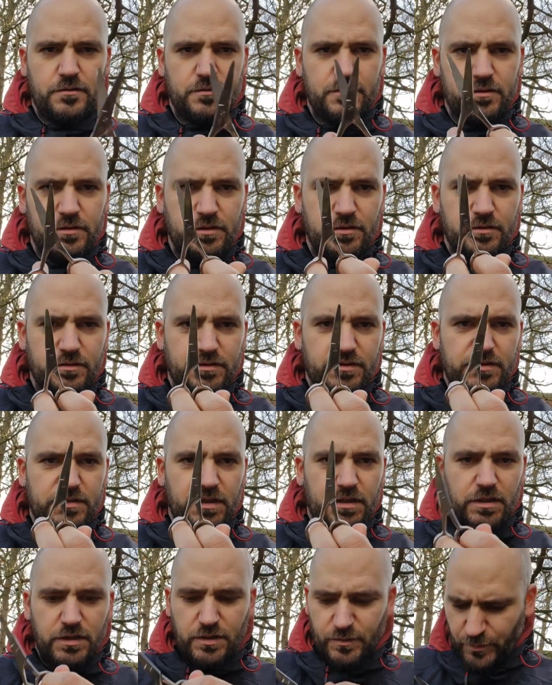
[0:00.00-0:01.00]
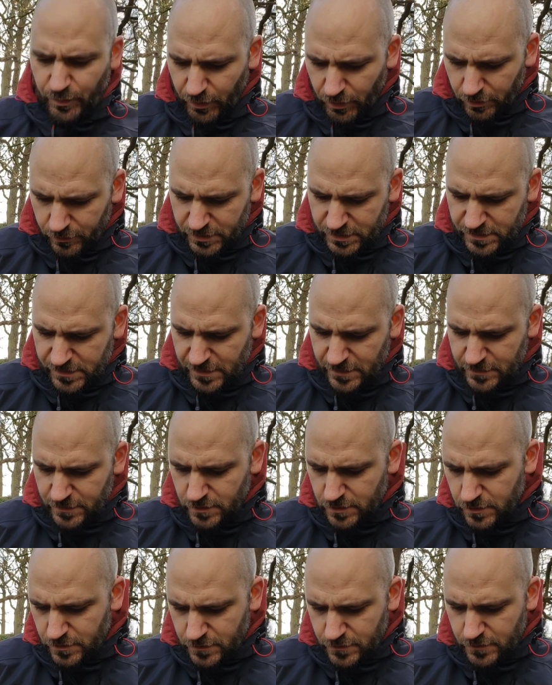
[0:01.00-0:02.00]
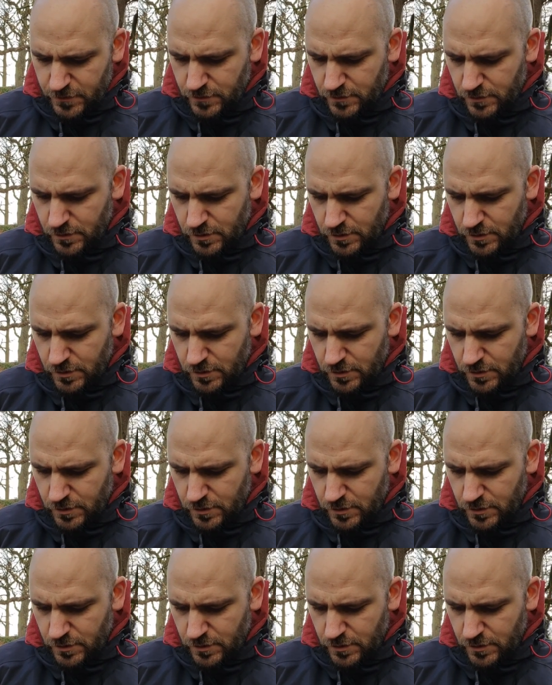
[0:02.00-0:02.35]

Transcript: little tiddly pair of scissors,